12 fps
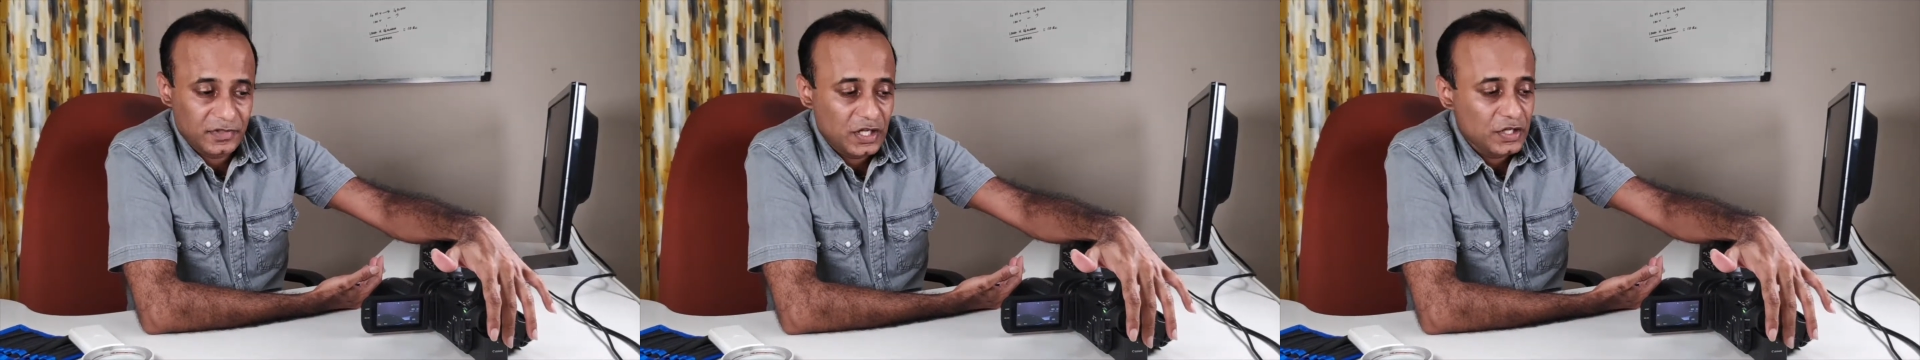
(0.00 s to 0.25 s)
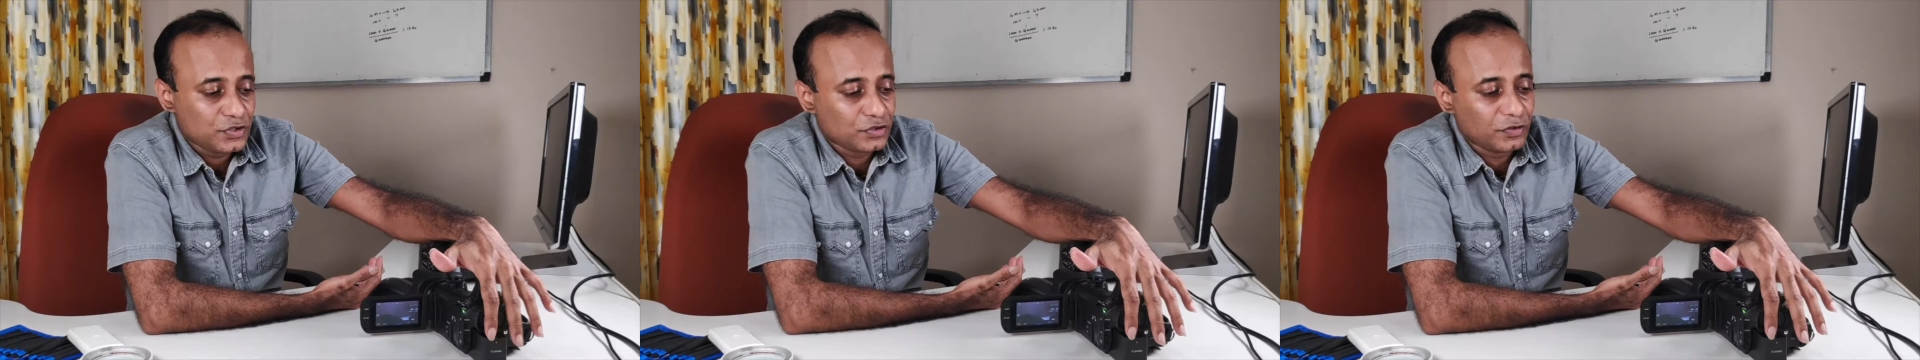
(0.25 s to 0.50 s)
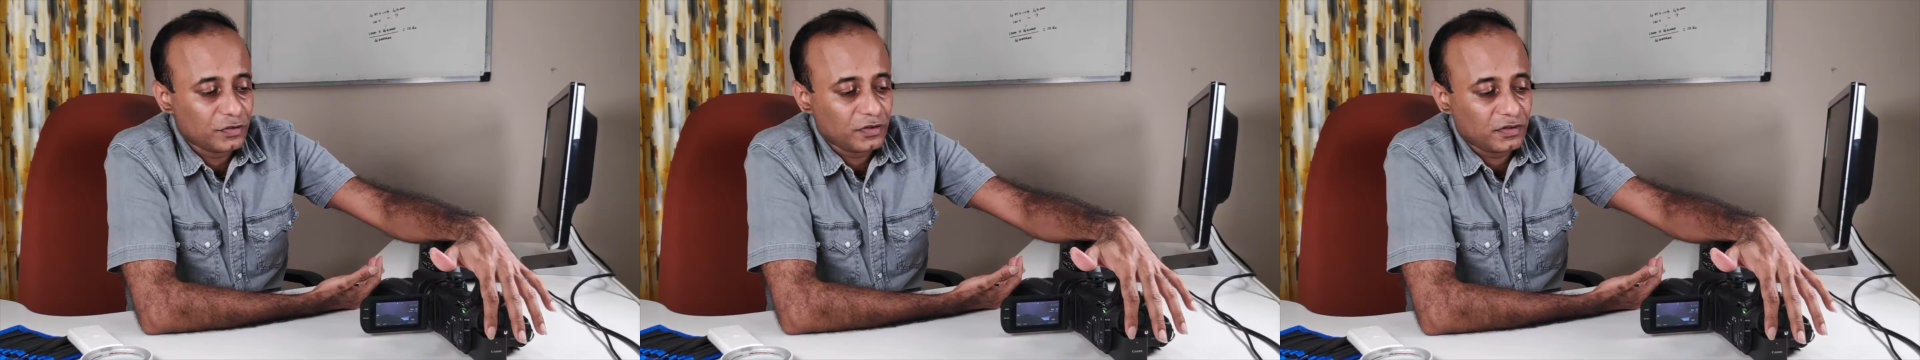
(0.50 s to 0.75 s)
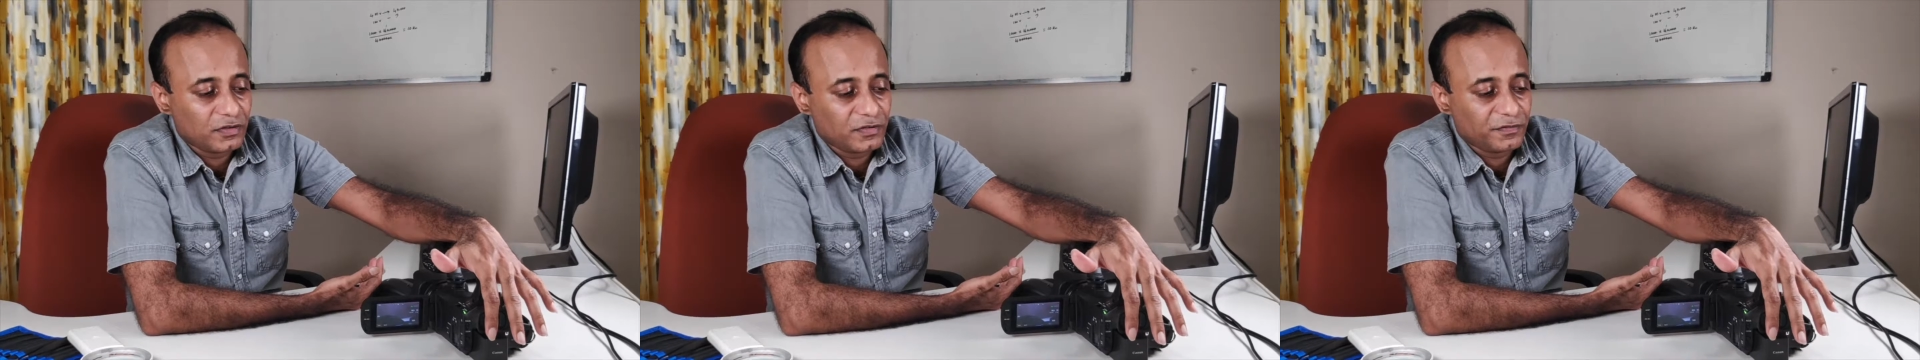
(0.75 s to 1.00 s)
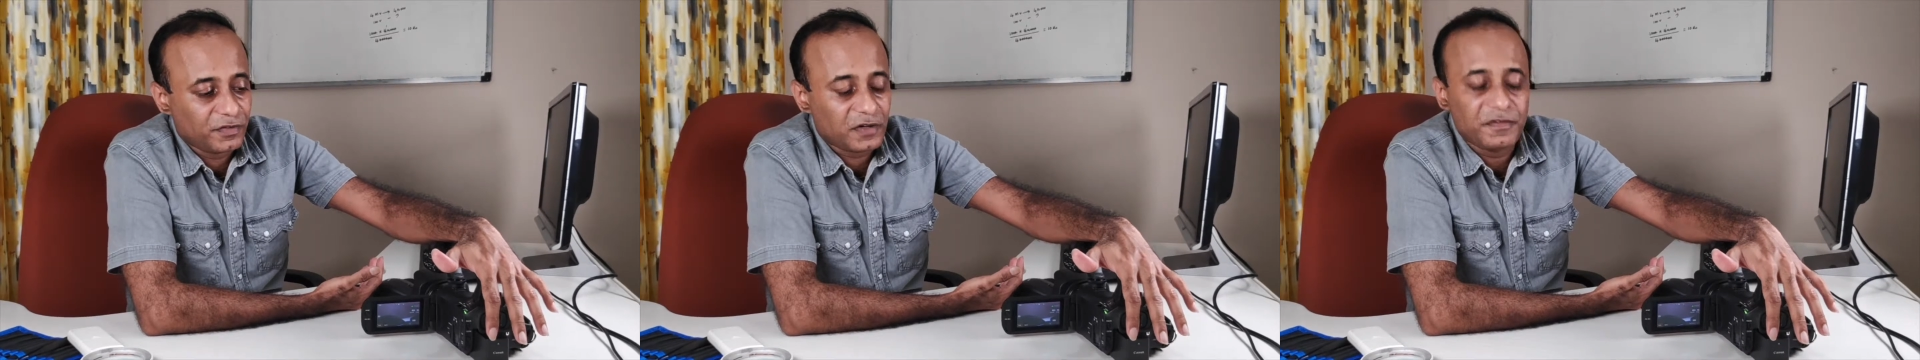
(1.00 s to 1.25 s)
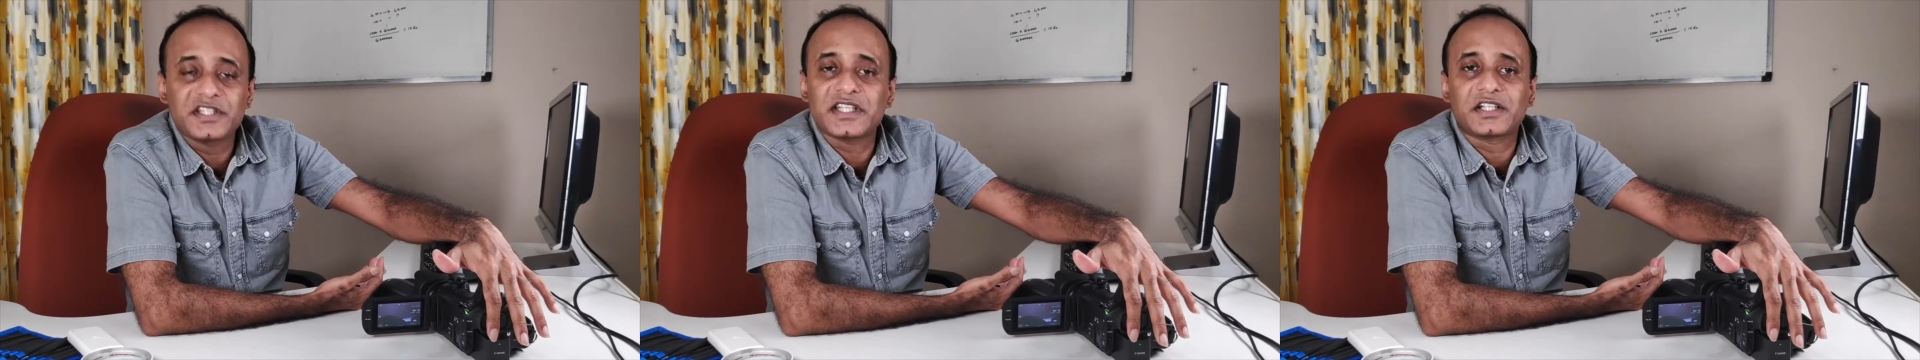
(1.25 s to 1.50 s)
So for
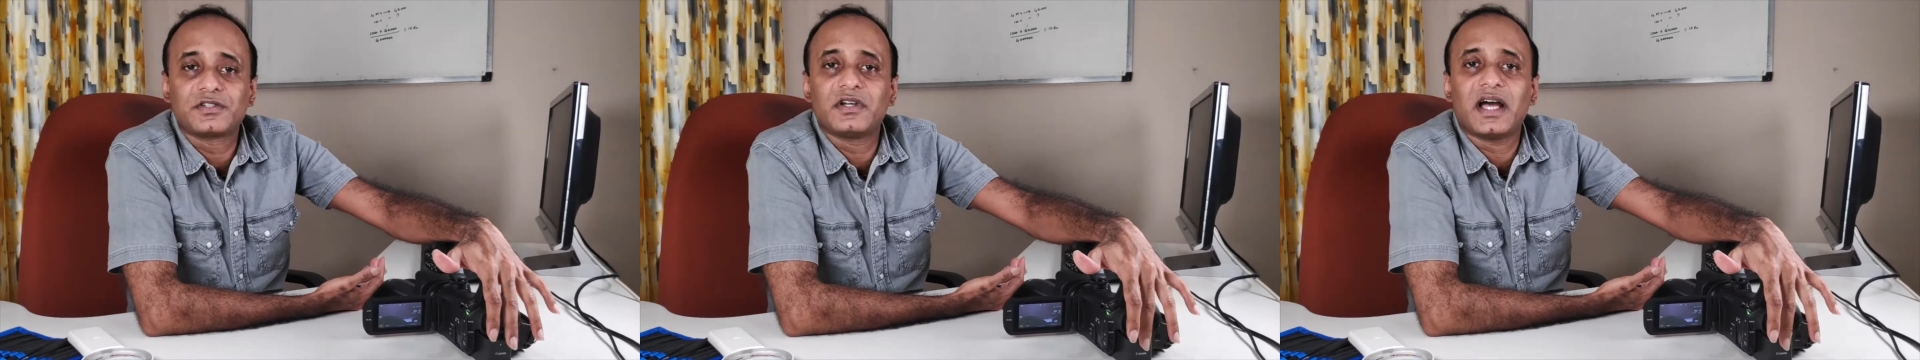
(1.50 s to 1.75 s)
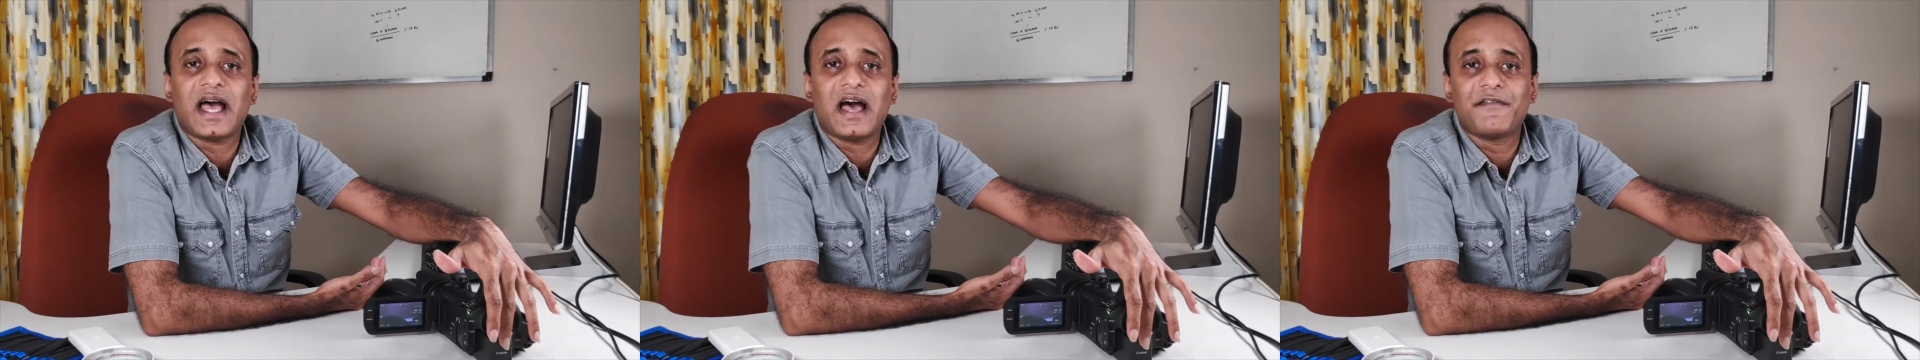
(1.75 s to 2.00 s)
which actually I have